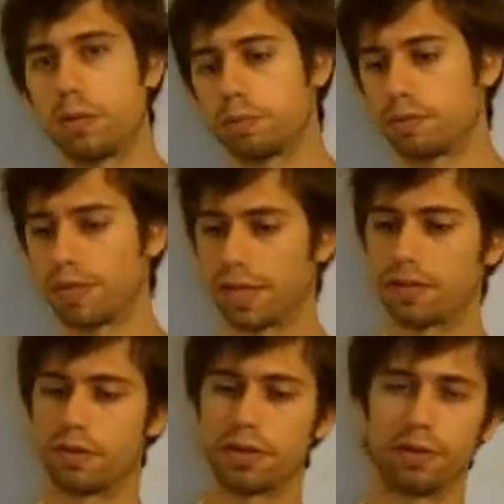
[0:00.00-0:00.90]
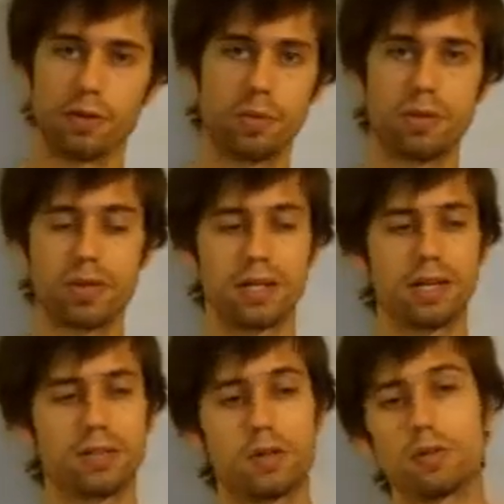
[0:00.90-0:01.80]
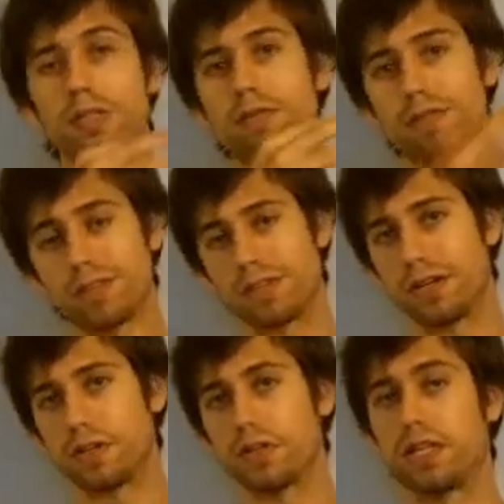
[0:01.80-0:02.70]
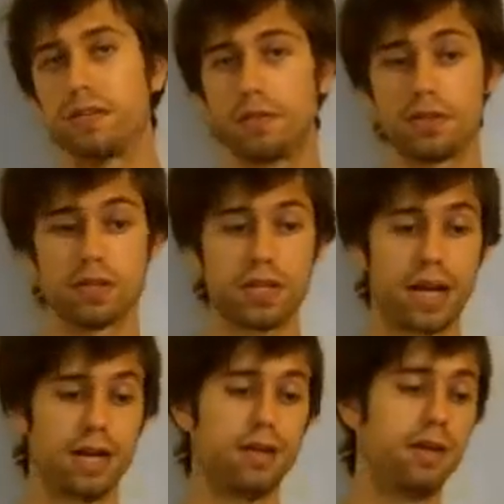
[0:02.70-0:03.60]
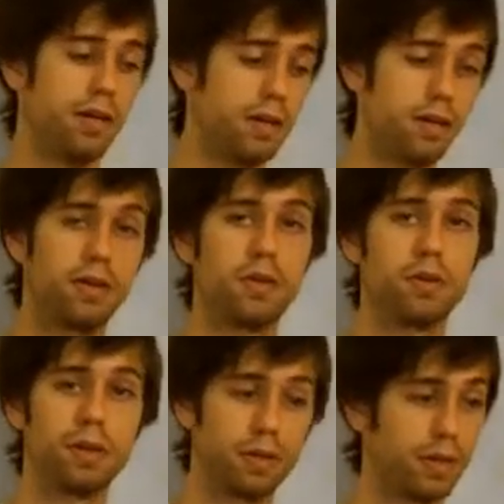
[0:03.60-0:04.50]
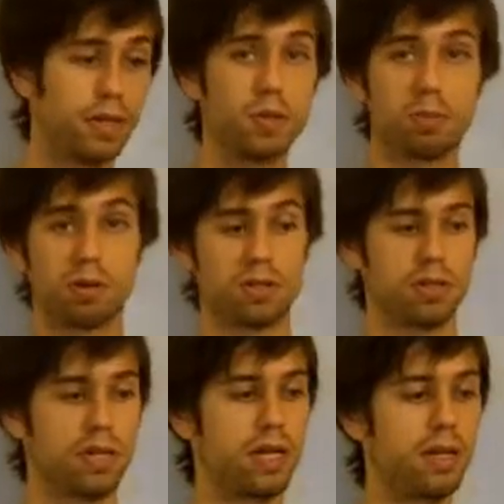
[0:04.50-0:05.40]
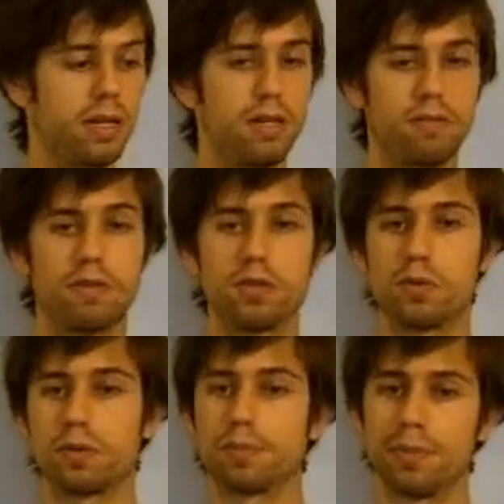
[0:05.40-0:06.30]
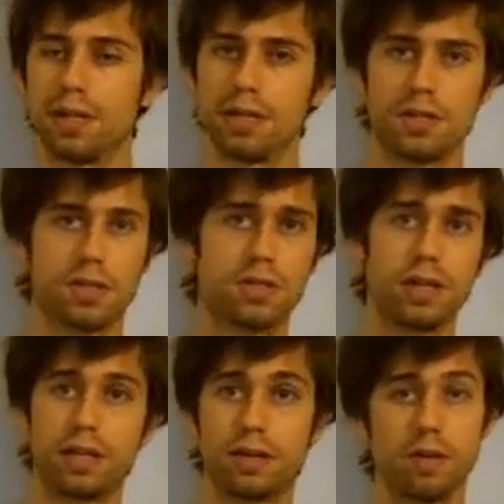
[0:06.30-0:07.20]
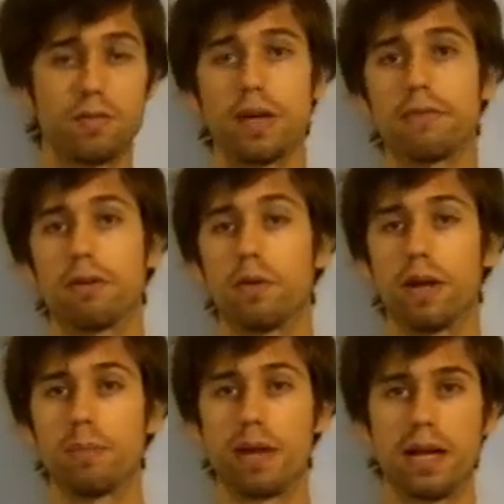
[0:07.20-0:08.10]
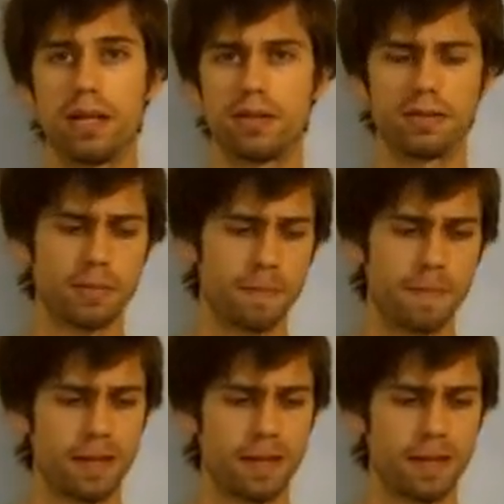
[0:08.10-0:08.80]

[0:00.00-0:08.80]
of people together in a group and you get a totally different synergy than if you just had, you know, each person in an individual. It's just like, you know, if you have a great band